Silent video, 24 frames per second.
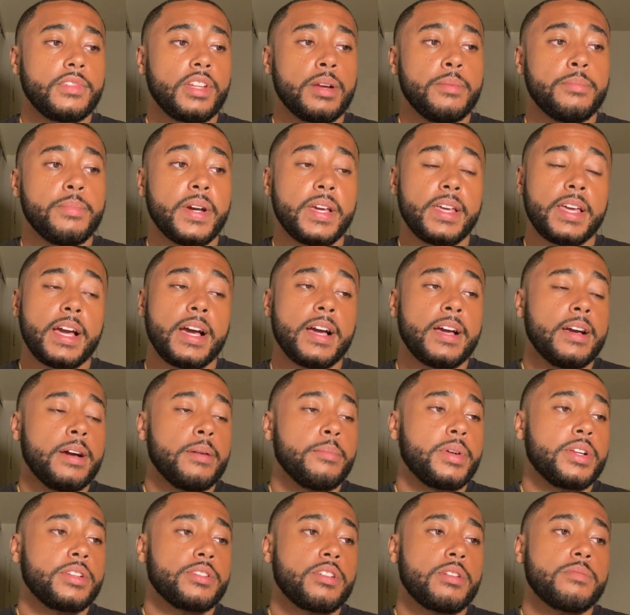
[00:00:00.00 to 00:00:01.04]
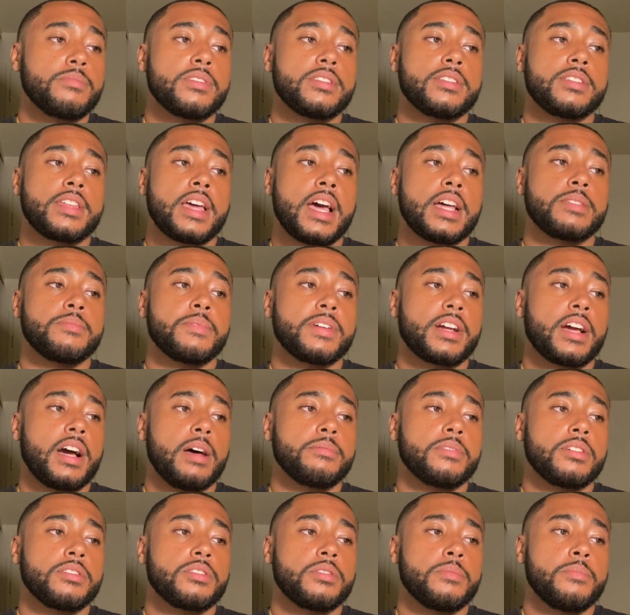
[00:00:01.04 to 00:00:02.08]
But yeah, but in terms of stats, man,
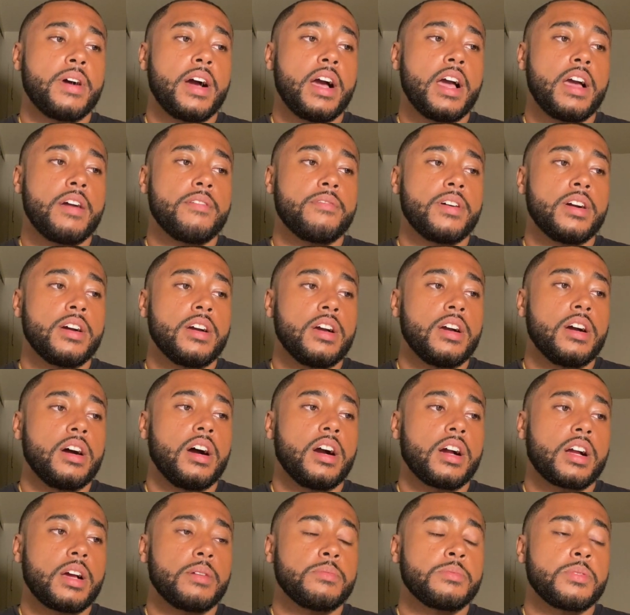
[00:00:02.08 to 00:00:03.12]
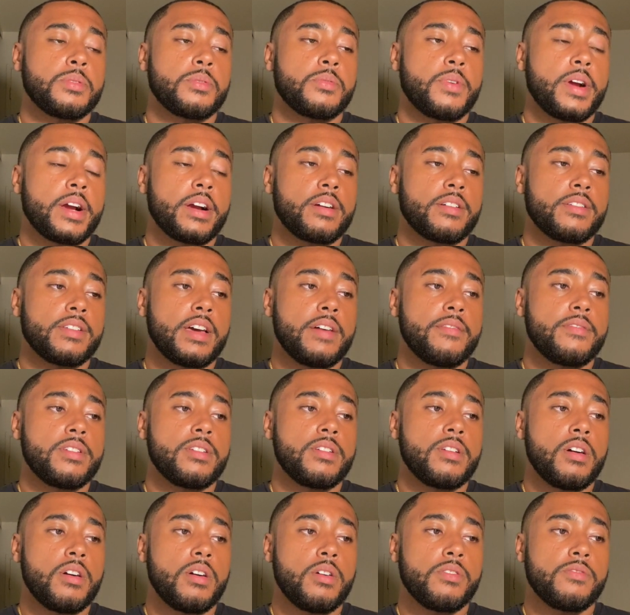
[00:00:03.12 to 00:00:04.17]
Khamzat Chimaev comes to the record
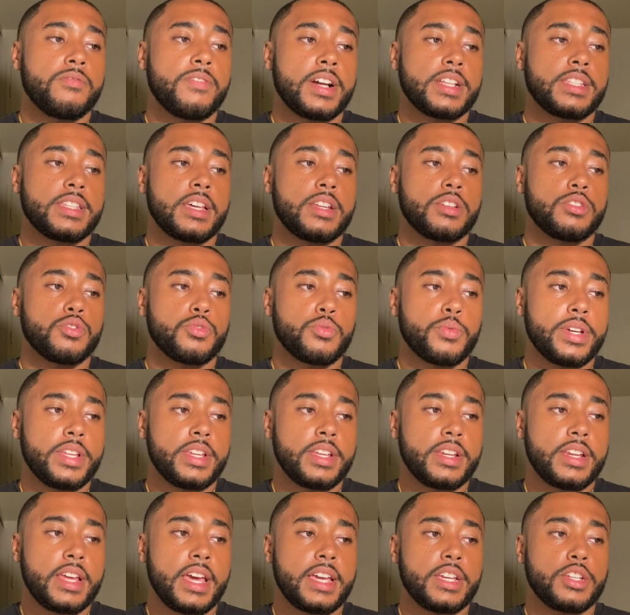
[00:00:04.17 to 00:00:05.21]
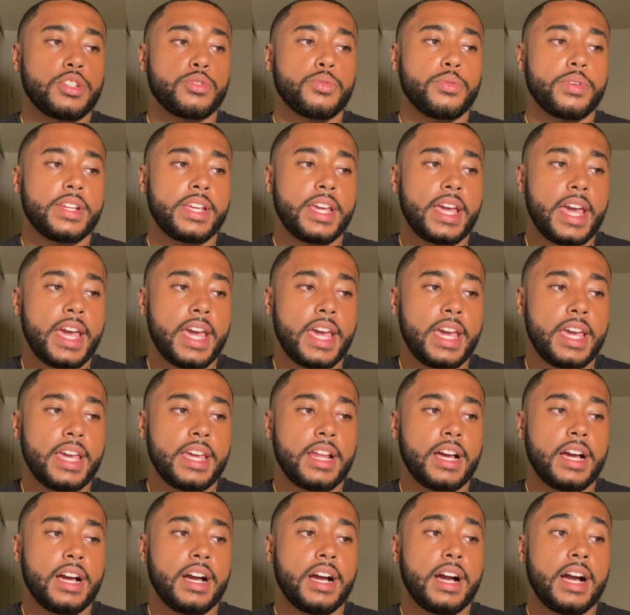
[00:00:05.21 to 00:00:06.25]
11-0, fights out of Sweden, age
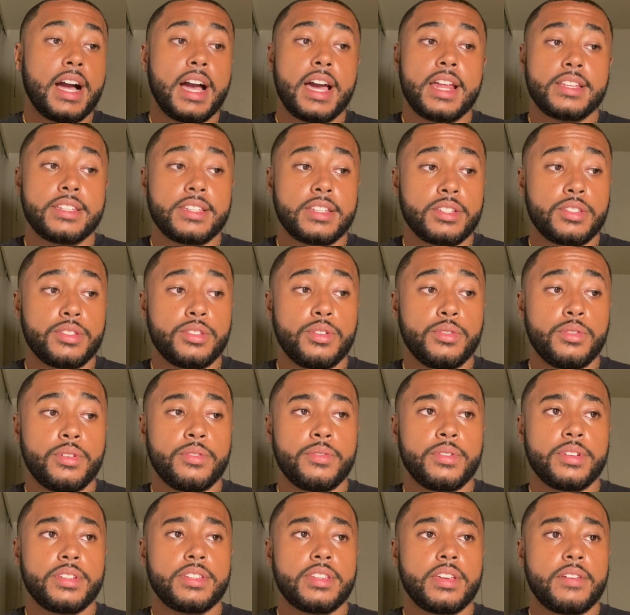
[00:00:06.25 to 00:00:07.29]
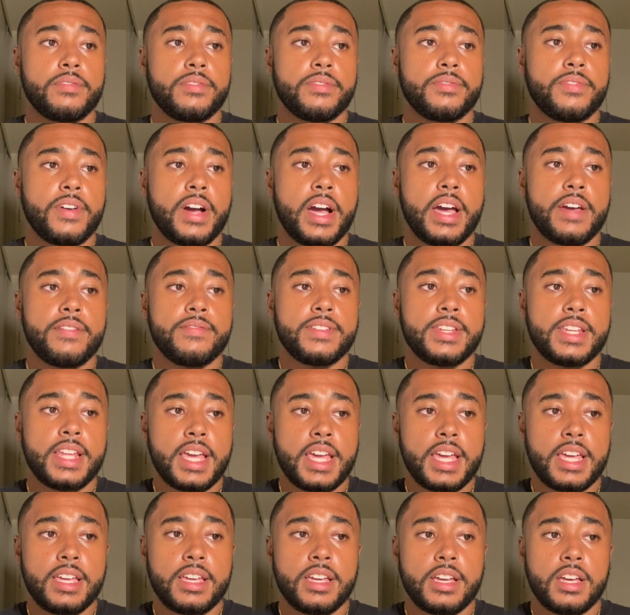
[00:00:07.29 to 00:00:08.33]
28, a height of 6'2 and a reach 75.
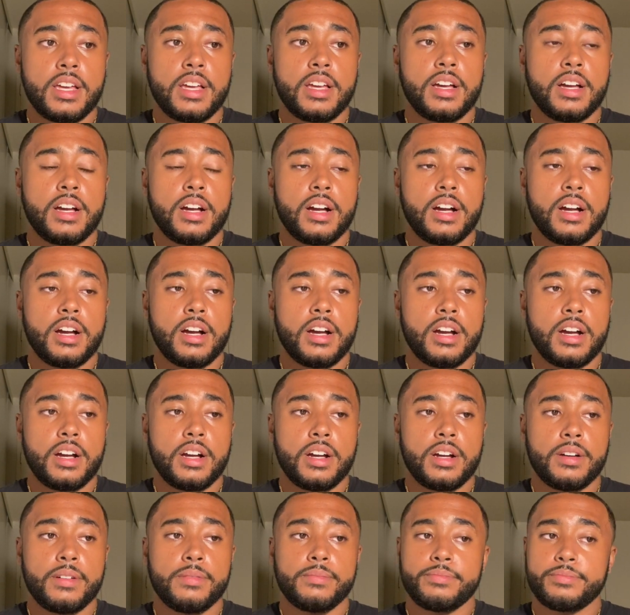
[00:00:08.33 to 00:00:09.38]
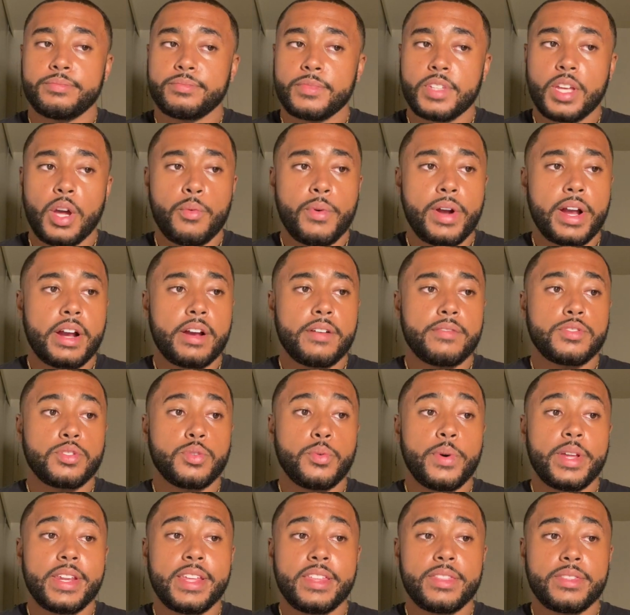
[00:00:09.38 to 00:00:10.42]
Nate, a record of
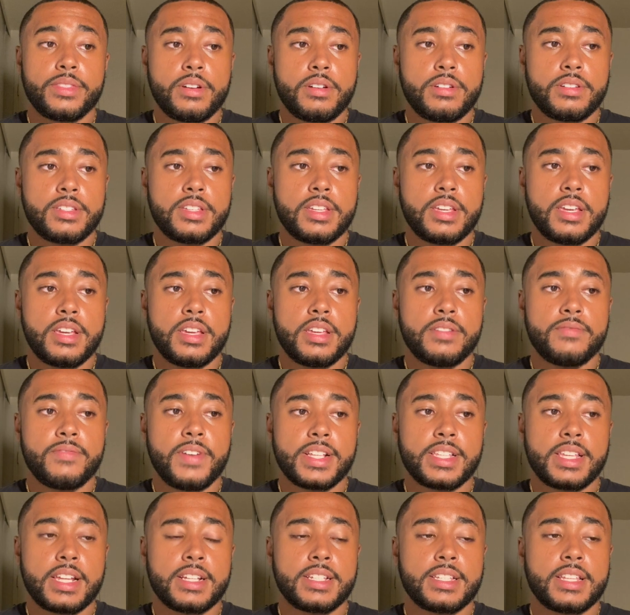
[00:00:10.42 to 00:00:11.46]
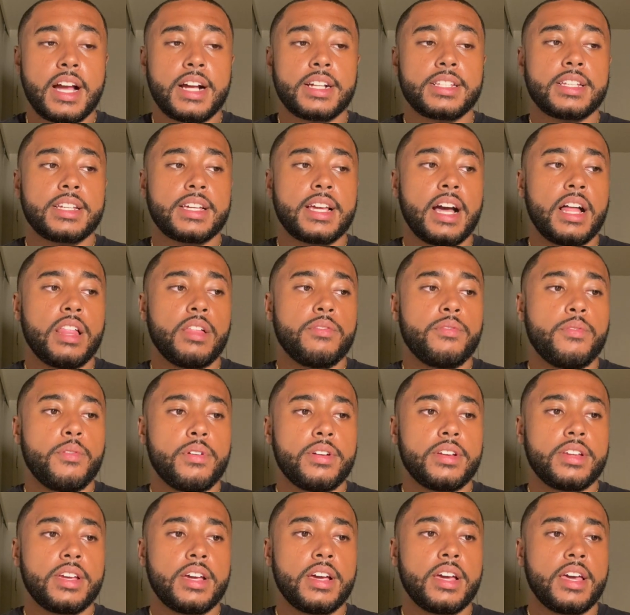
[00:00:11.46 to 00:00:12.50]
20-13, fights out of Stockton,
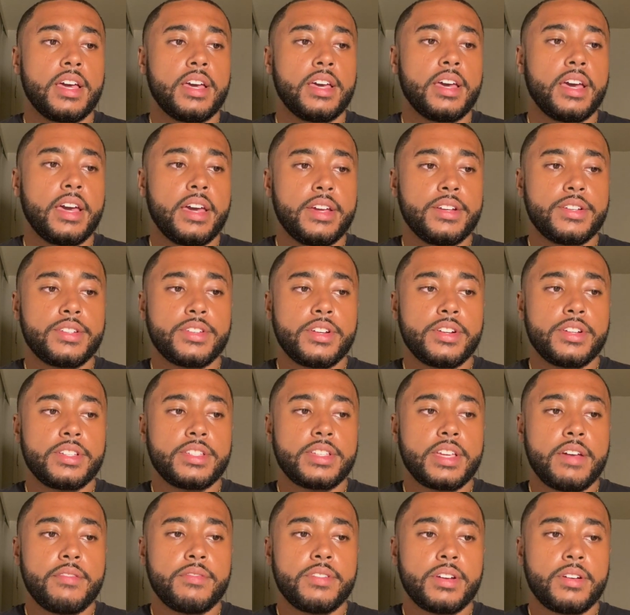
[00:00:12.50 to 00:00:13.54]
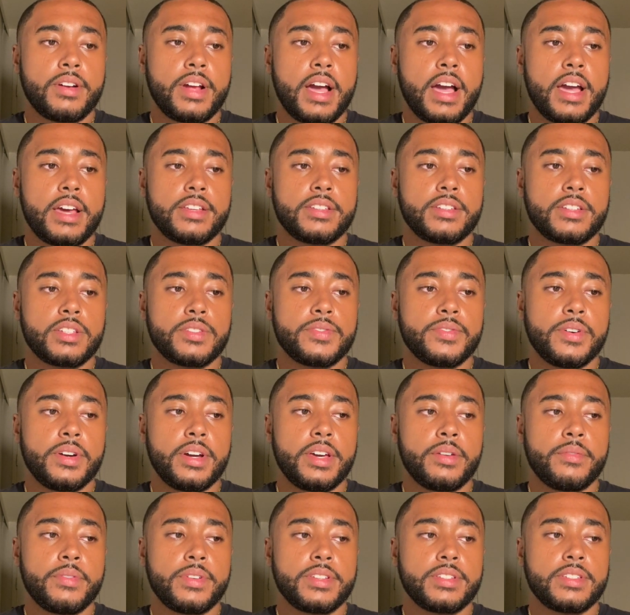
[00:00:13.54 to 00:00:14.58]
California, age 37, a height of 6 foot
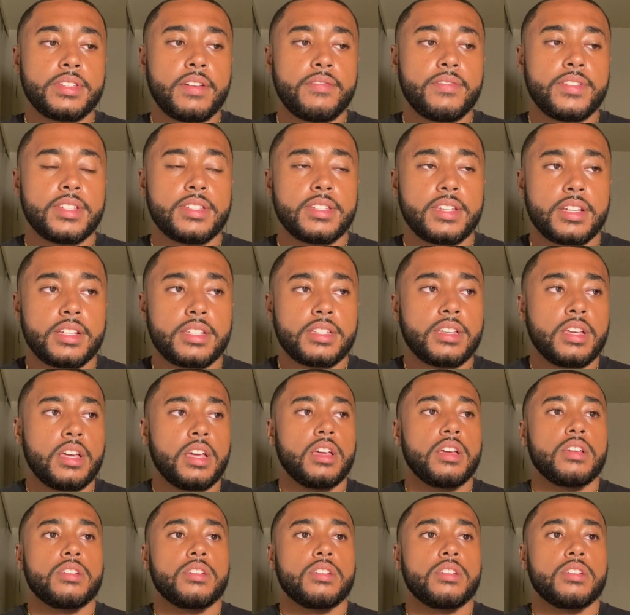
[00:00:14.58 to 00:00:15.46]
and reach 76.